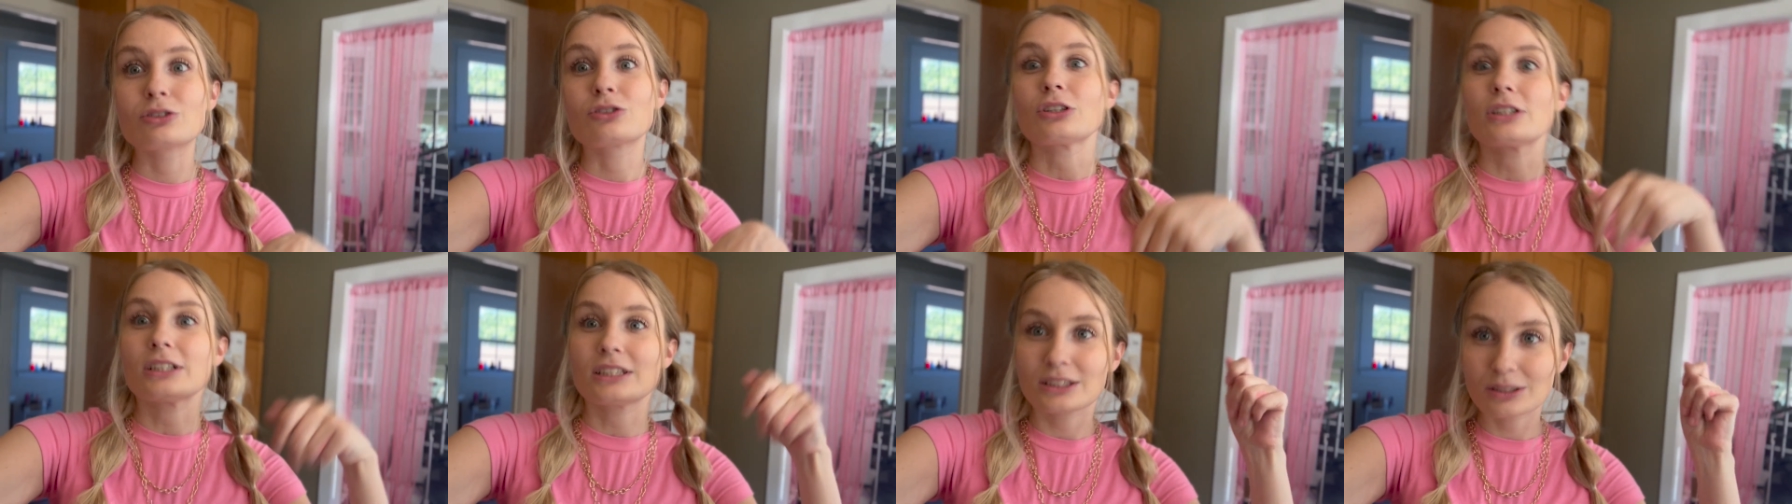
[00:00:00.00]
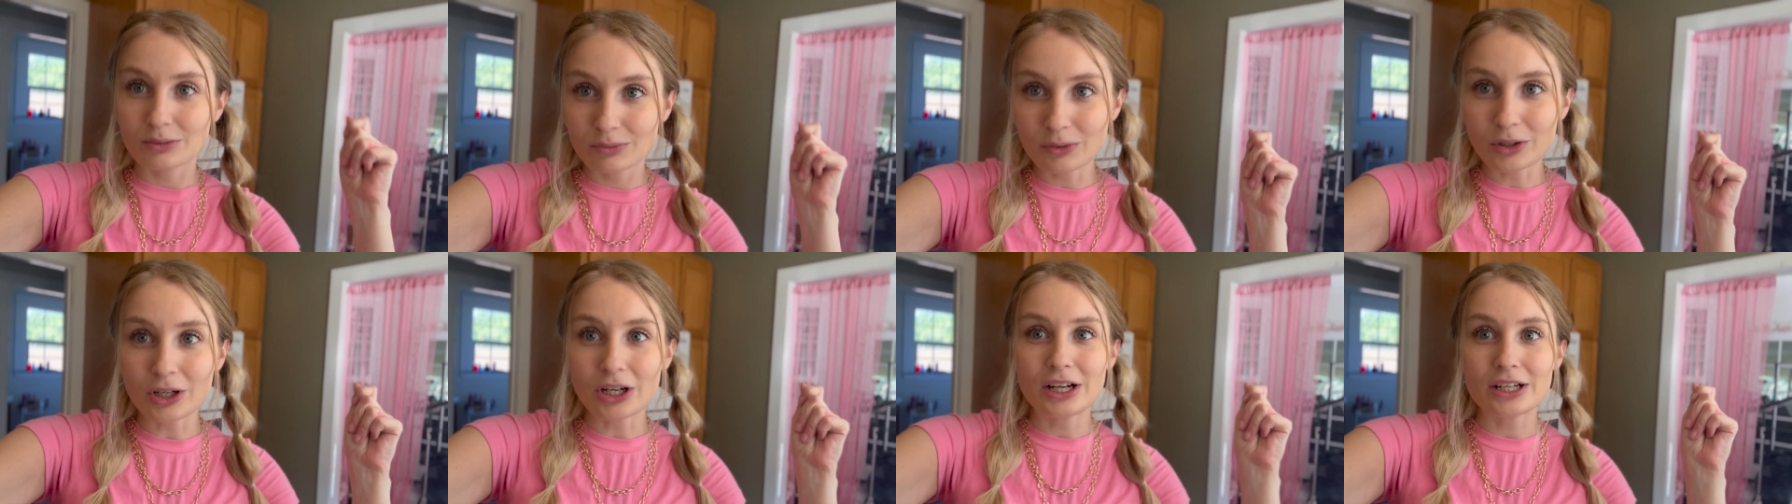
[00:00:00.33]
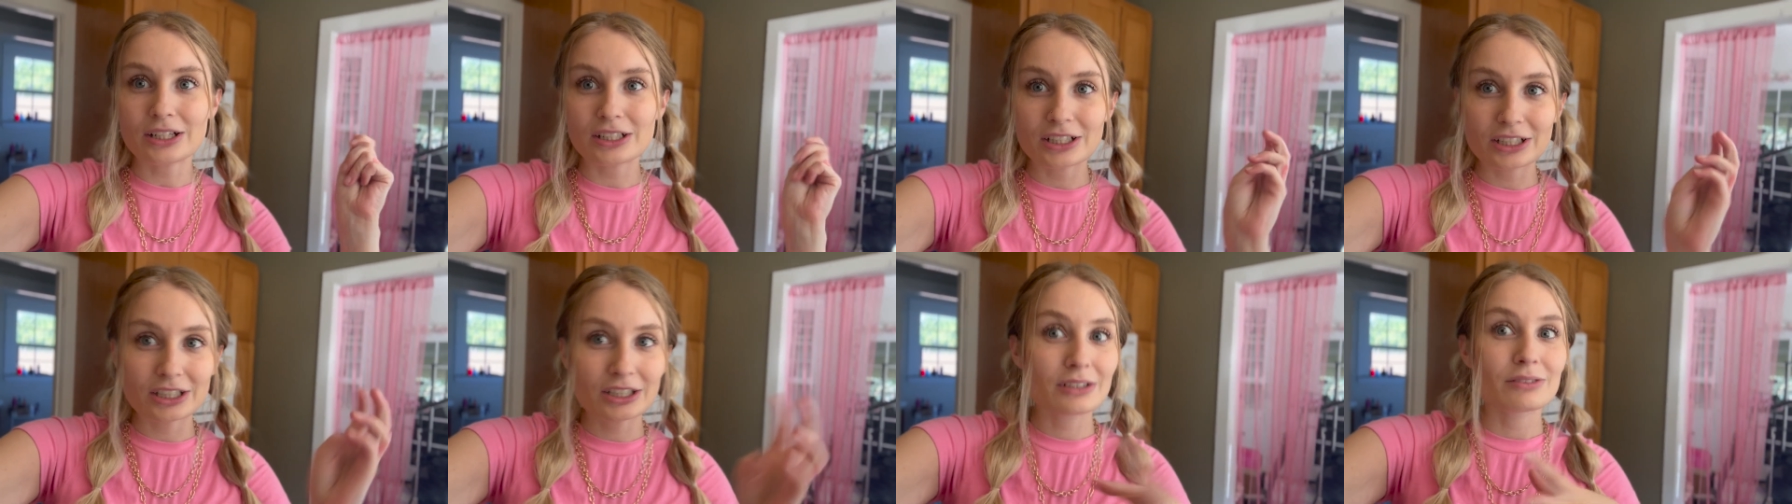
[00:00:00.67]
drink some
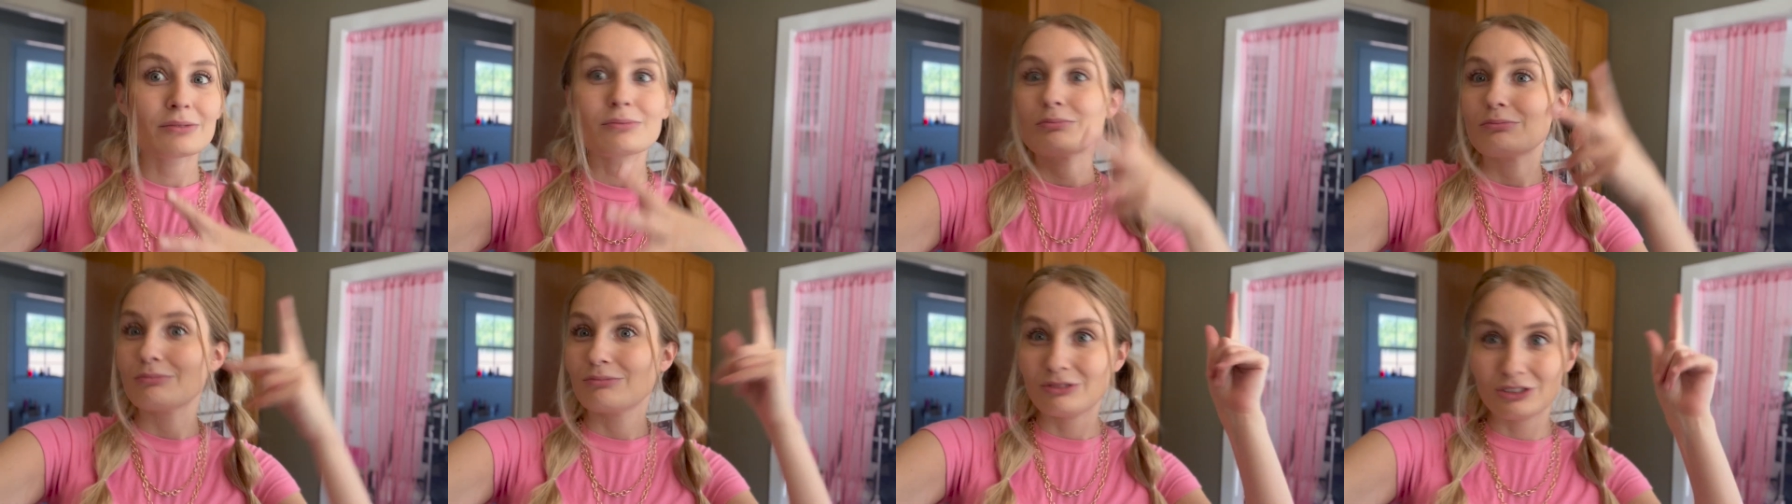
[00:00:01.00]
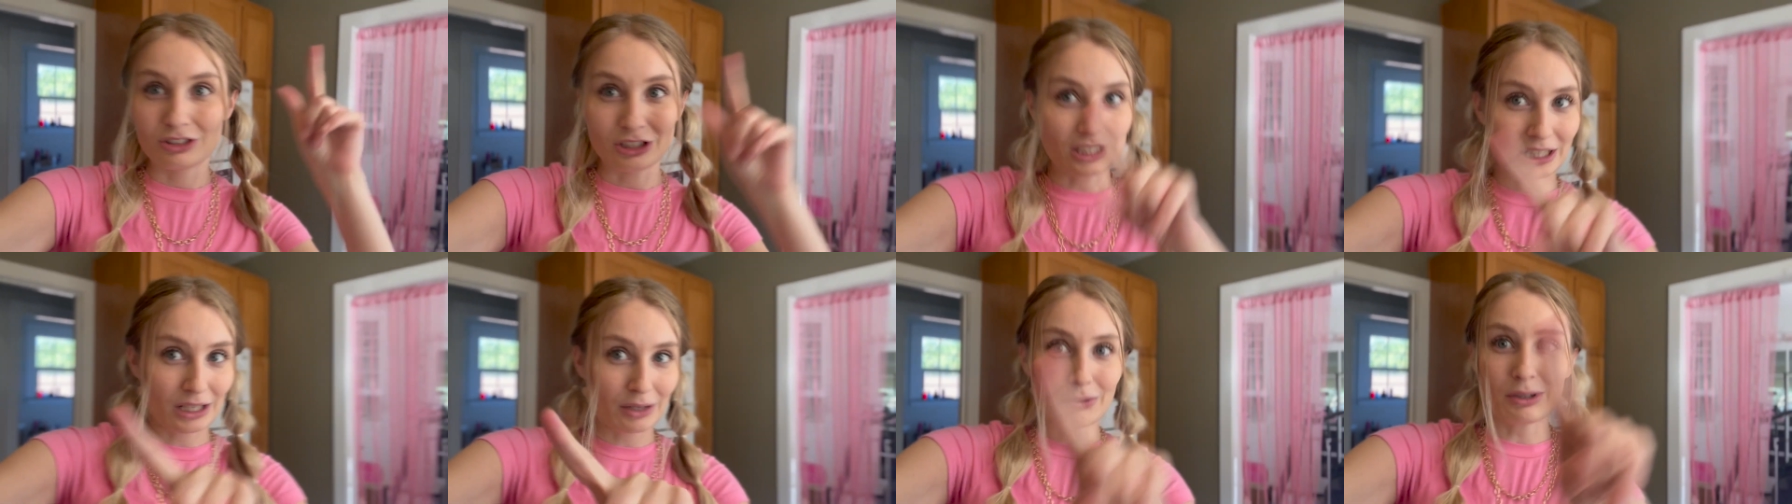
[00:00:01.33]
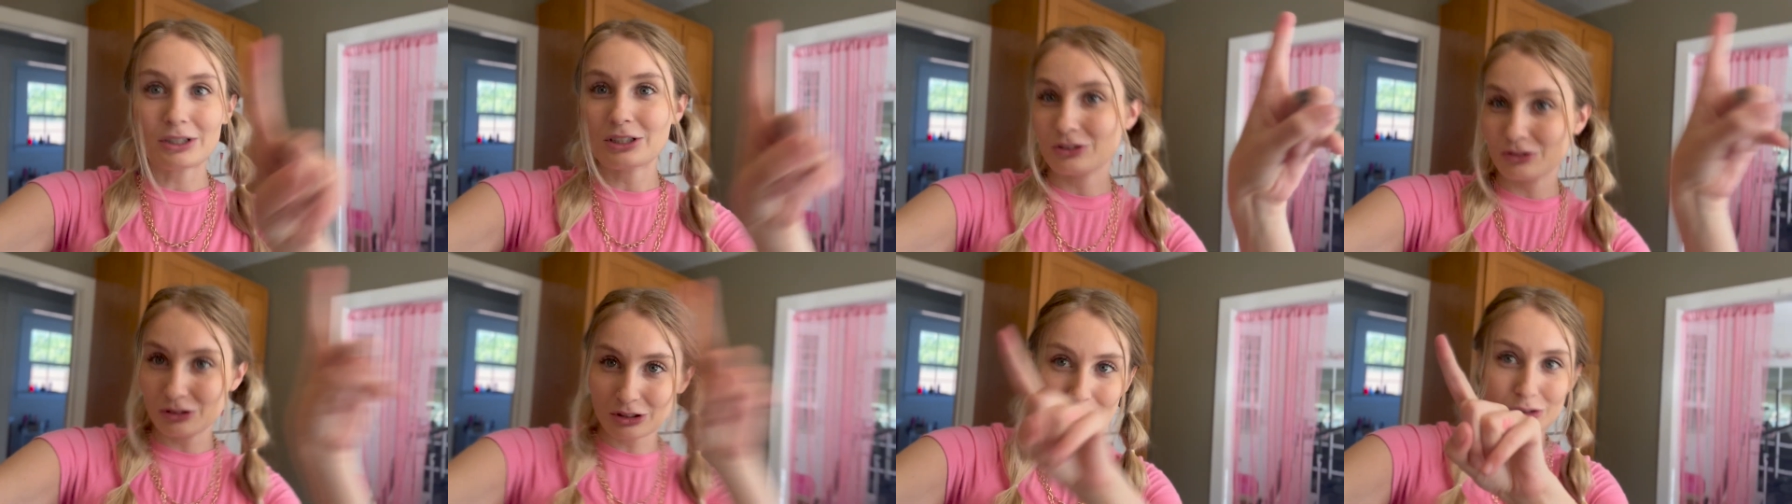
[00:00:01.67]
water, drinking
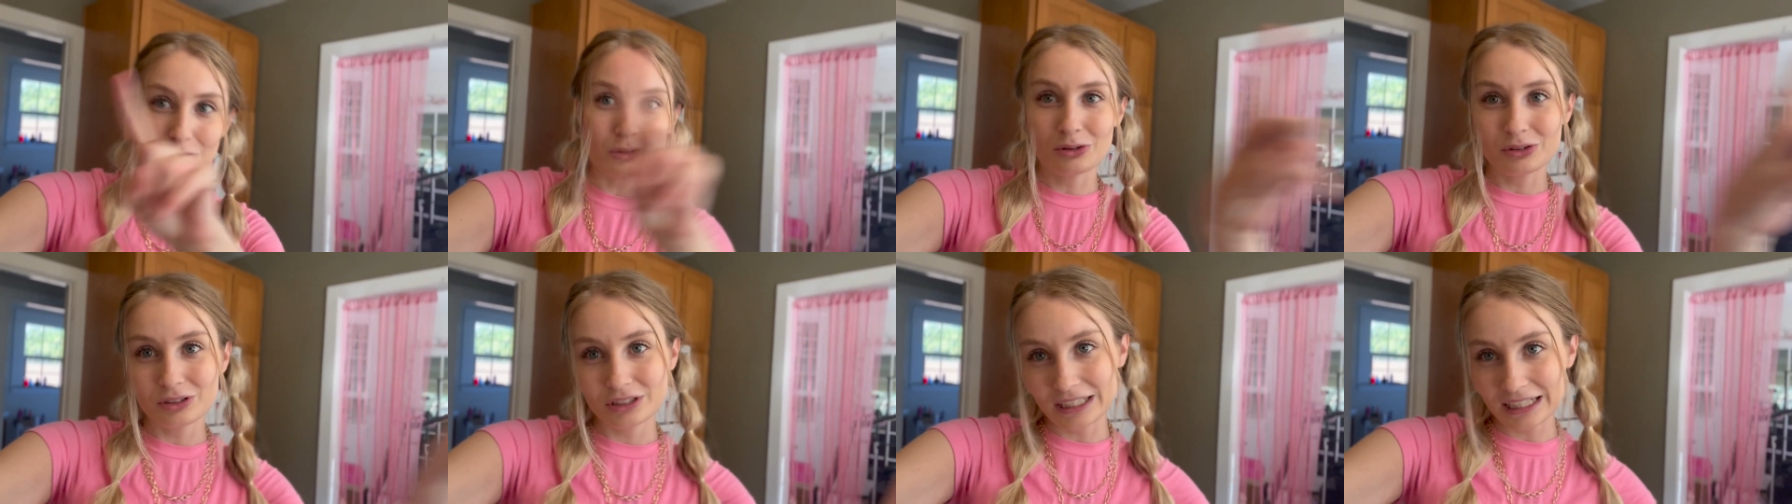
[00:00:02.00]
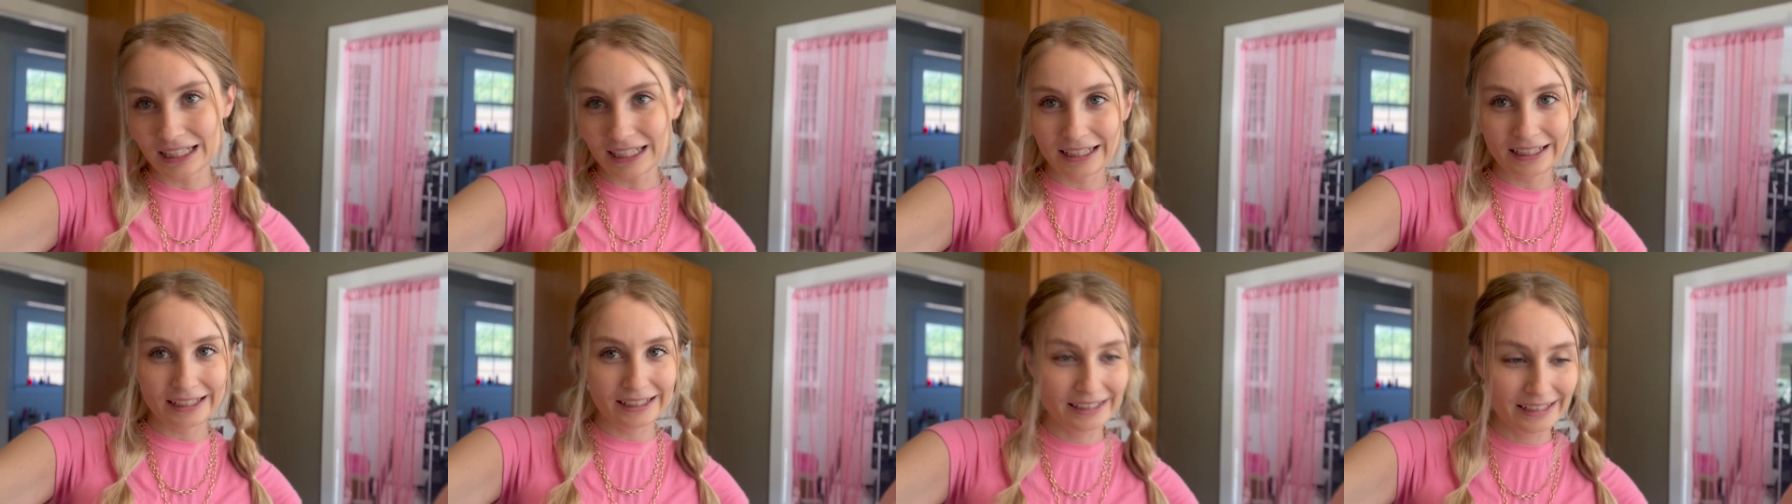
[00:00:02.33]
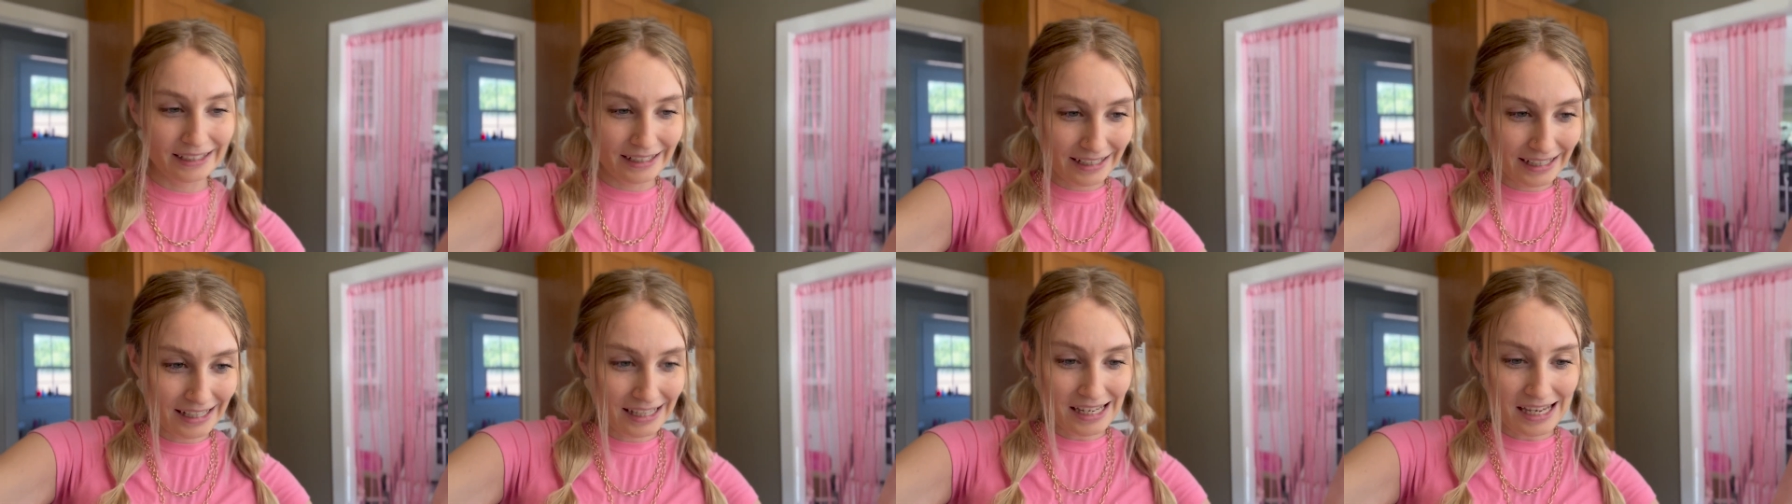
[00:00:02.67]
water throughout the whole day,